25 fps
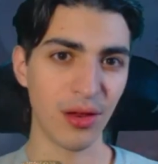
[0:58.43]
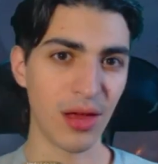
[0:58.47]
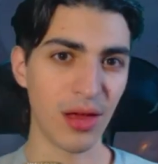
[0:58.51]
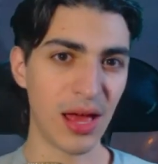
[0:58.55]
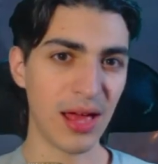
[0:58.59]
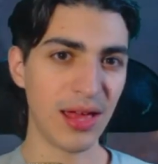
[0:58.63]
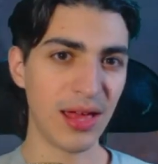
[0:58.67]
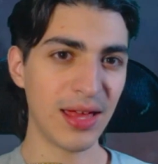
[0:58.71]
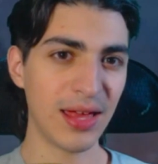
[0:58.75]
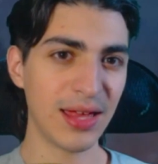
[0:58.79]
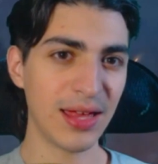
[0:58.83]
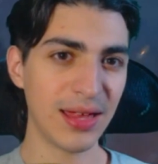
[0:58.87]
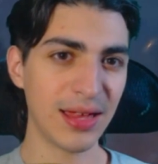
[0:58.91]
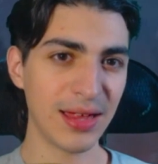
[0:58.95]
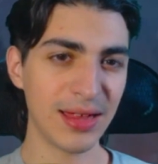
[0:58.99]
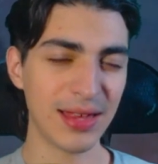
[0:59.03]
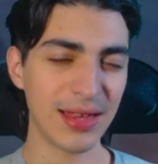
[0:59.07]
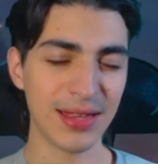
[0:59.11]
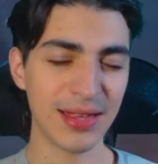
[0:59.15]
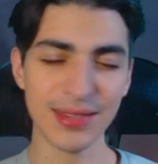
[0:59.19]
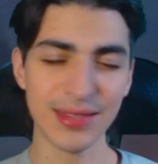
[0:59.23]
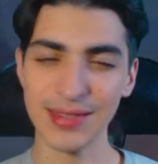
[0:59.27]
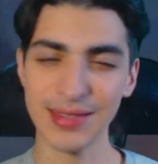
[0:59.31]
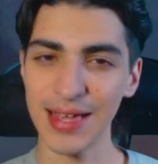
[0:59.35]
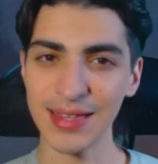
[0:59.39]
Uh,
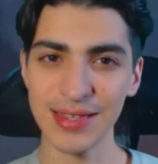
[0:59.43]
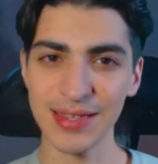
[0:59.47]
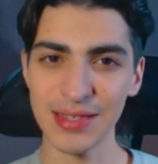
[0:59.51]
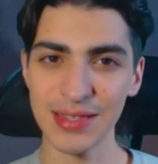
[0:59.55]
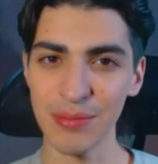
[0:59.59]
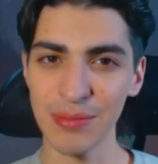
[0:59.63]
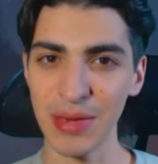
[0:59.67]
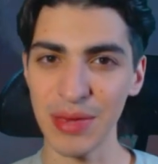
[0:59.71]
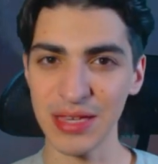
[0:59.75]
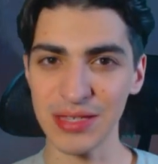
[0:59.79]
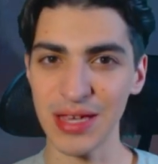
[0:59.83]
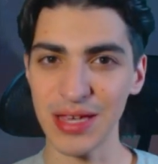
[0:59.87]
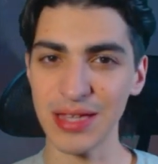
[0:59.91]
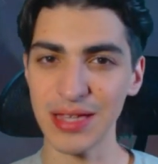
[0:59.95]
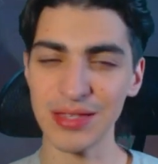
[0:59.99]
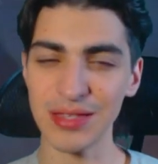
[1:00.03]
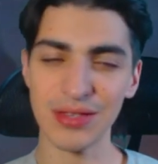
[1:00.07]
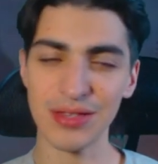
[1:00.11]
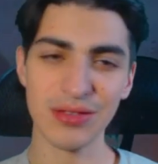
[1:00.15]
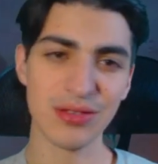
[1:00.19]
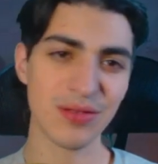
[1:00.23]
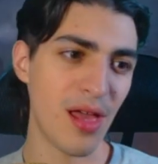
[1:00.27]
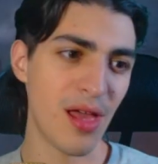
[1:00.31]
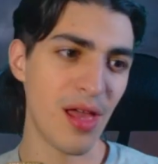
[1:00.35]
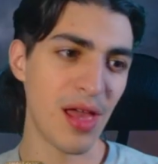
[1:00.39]
th- that doesn't make
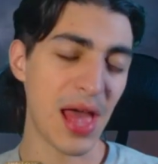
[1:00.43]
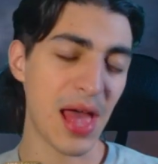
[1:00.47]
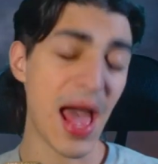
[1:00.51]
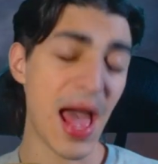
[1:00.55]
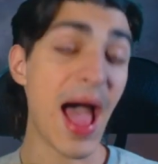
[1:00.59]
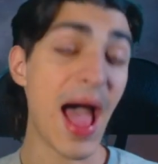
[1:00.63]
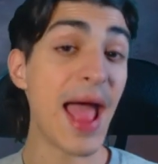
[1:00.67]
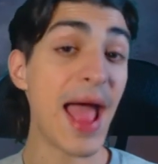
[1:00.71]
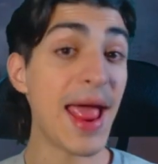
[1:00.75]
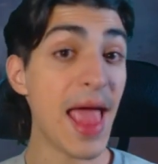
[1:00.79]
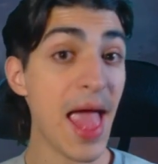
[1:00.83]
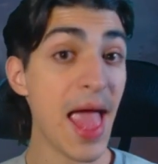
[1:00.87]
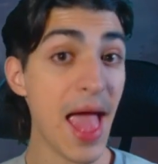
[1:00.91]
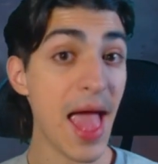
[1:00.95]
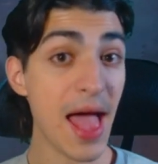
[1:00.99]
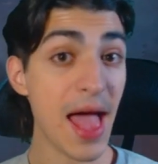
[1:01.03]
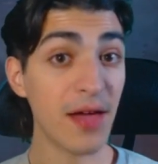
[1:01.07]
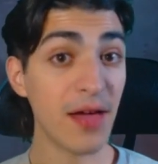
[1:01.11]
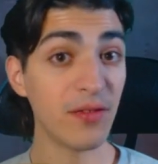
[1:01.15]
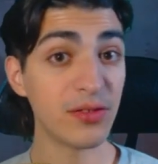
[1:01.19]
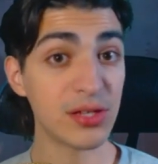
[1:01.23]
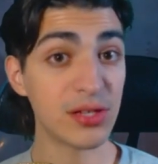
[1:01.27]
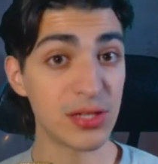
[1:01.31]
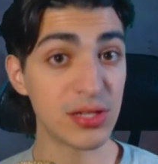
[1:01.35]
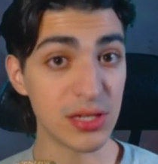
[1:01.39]
sense. I
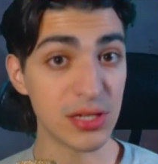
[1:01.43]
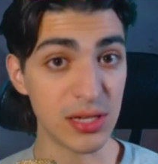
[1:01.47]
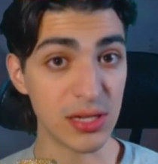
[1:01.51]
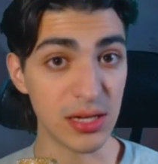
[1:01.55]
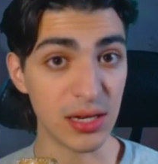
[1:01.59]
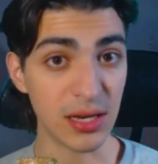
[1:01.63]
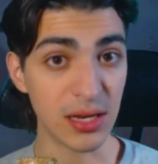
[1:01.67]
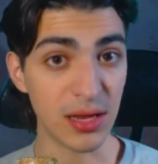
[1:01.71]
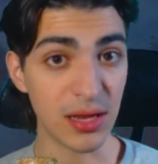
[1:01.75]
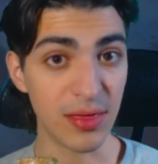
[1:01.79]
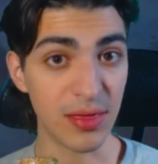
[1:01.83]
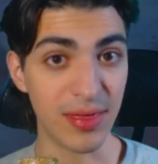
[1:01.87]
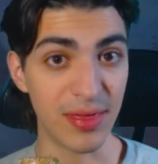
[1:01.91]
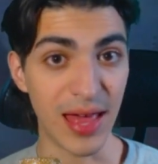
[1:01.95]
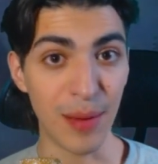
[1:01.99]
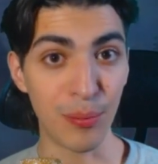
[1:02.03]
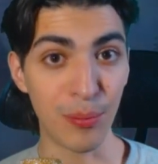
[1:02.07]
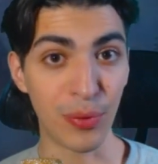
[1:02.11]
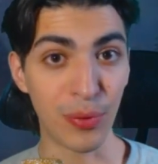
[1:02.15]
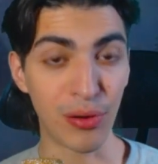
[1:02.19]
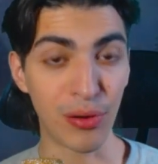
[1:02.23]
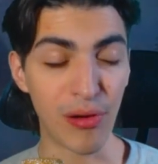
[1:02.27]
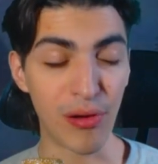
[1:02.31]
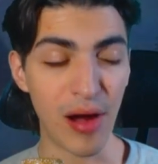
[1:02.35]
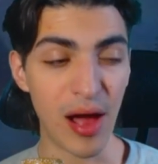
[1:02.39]
have seen that
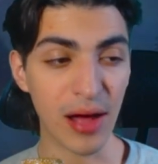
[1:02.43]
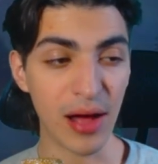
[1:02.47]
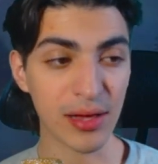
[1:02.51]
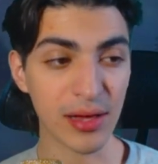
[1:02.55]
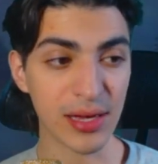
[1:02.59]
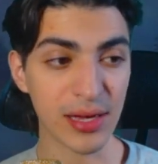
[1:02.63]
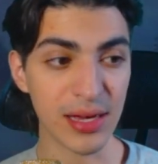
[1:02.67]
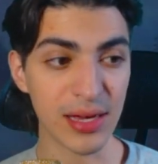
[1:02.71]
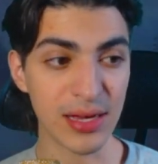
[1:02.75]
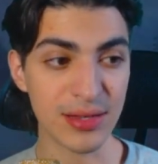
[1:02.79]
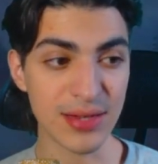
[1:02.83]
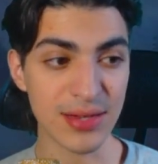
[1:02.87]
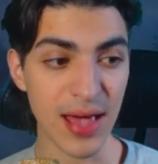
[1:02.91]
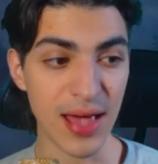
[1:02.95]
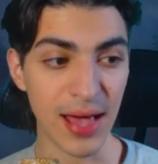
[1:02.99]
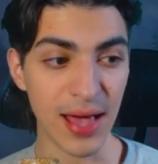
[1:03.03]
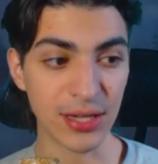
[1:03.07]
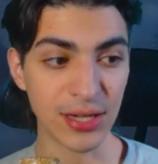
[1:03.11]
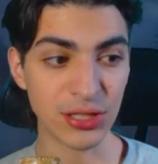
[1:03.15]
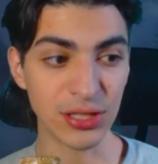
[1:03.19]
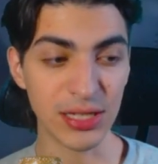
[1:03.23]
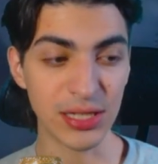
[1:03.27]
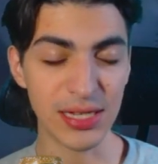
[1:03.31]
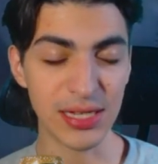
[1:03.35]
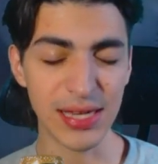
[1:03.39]
Marrok is
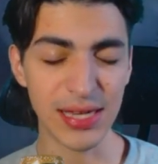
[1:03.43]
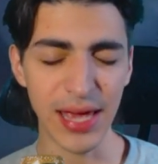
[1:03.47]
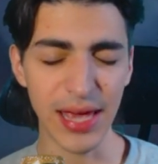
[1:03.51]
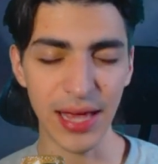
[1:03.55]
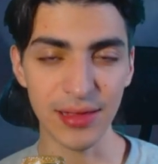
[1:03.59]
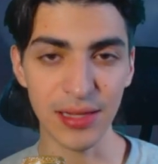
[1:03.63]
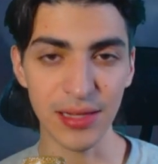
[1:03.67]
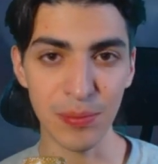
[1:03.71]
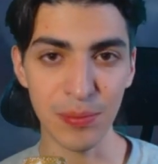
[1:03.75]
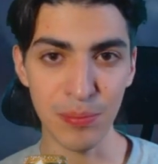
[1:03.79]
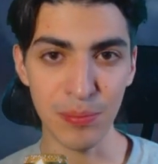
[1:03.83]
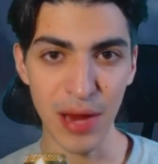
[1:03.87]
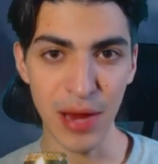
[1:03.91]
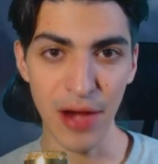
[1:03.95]
actually Galen